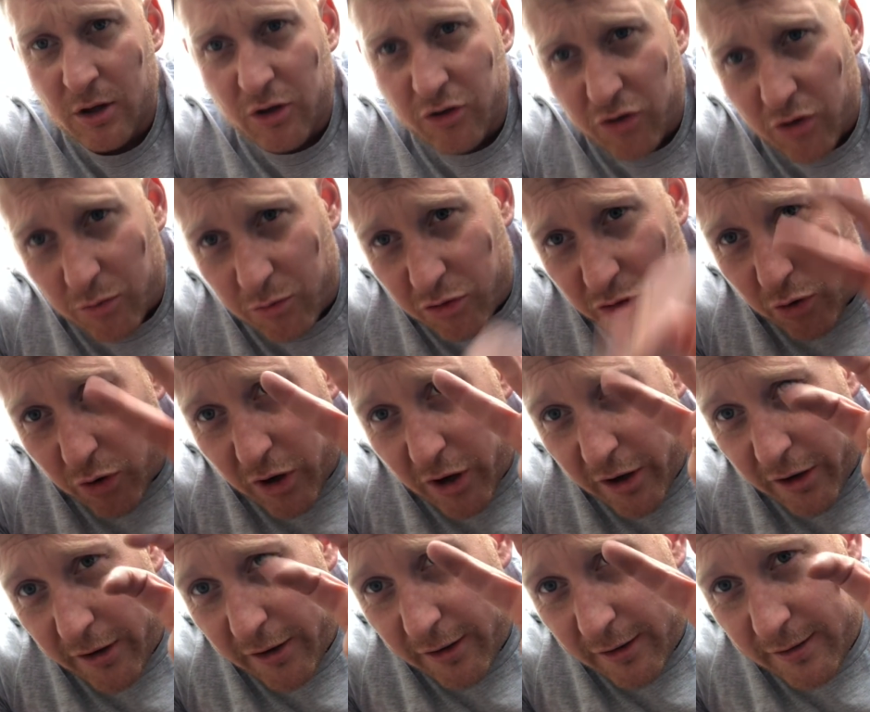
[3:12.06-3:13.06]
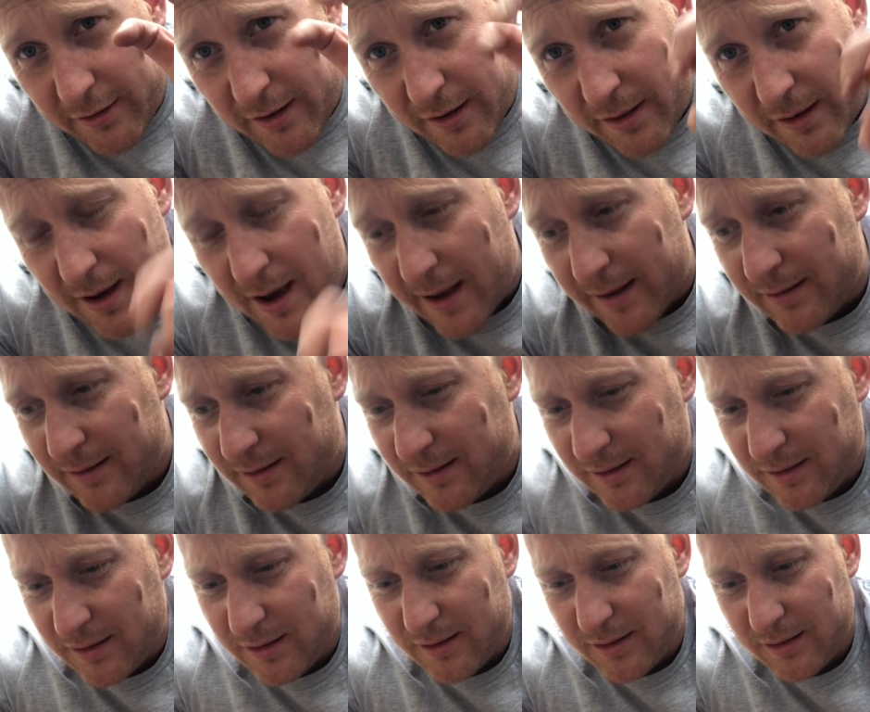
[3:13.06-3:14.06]
So I'm just going to tin the ends.
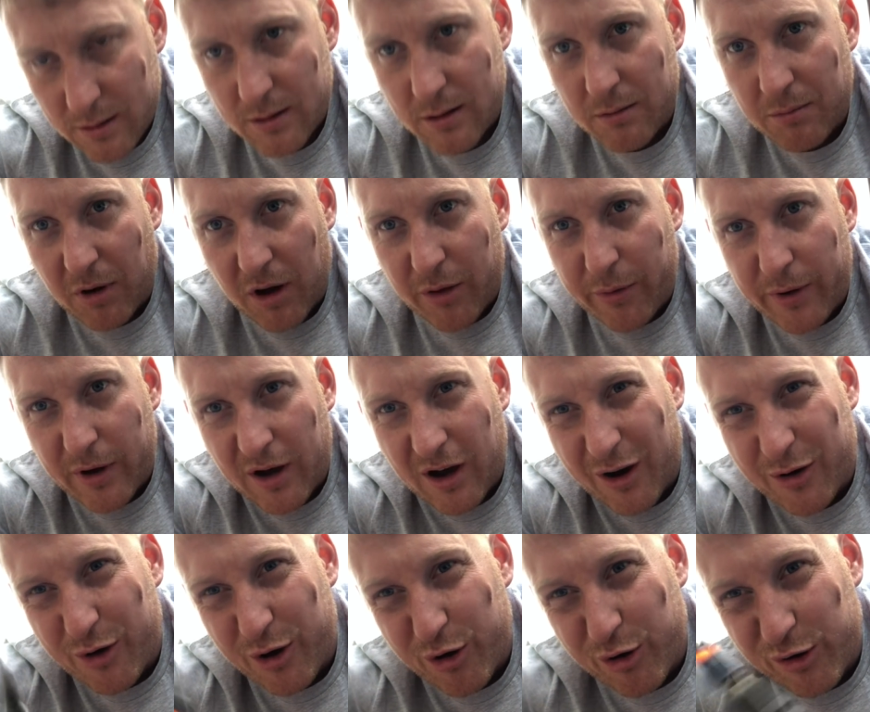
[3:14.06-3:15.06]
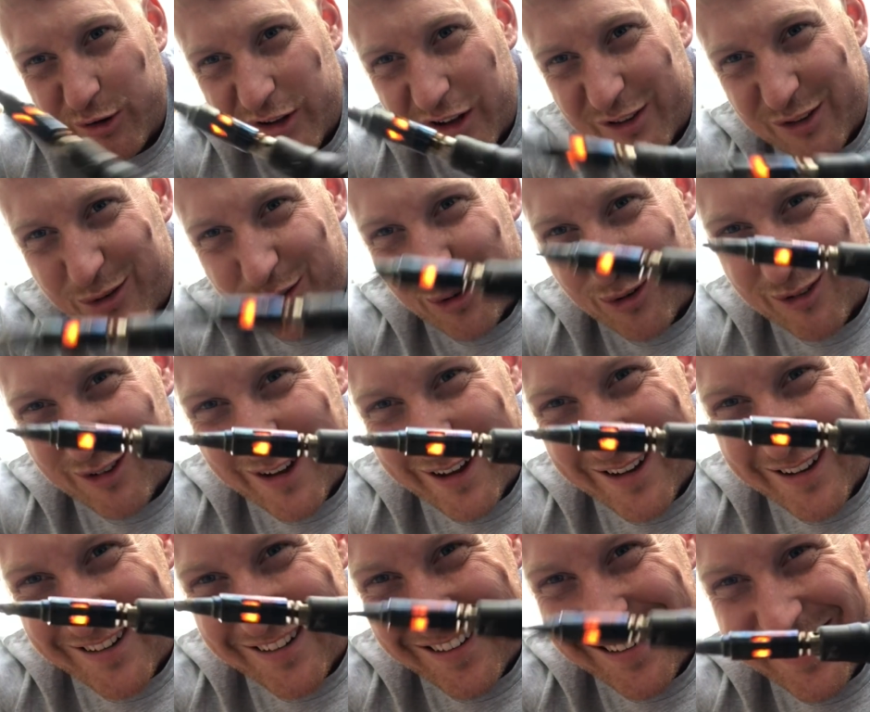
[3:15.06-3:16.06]
By the way, how cool is that soldering
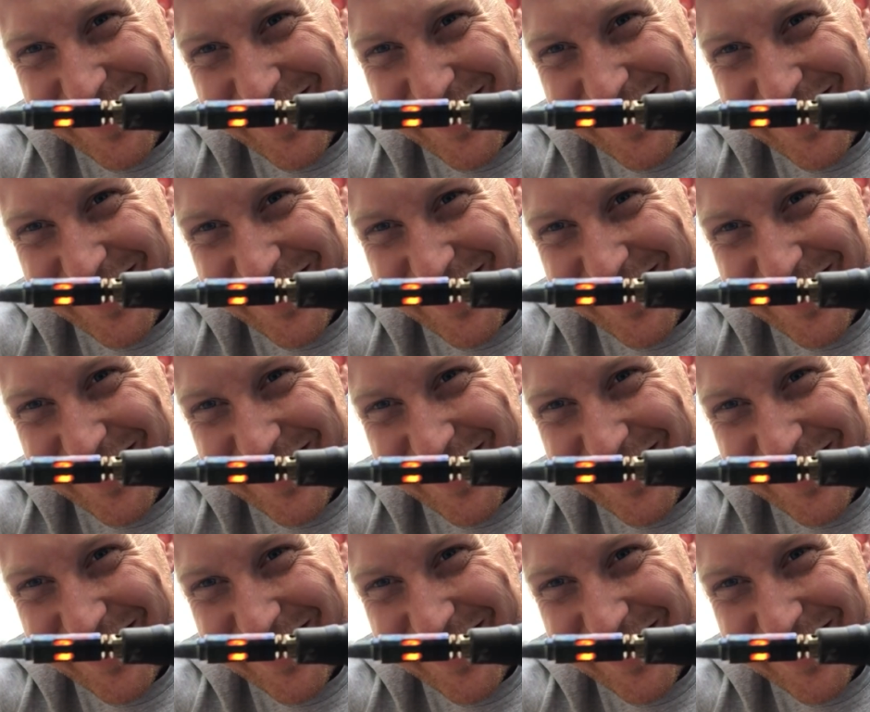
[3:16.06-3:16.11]
iron?